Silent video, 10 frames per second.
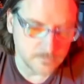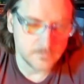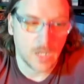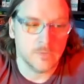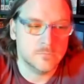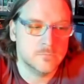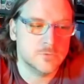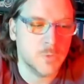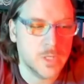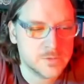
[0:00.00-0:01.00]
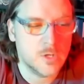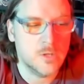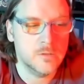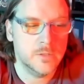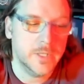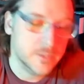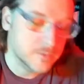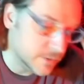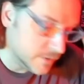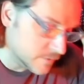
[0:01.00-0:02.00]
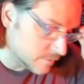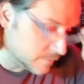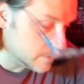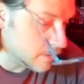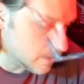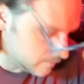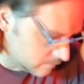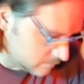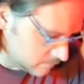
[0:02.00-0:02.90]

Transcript: No, that's why it's called henotheism and not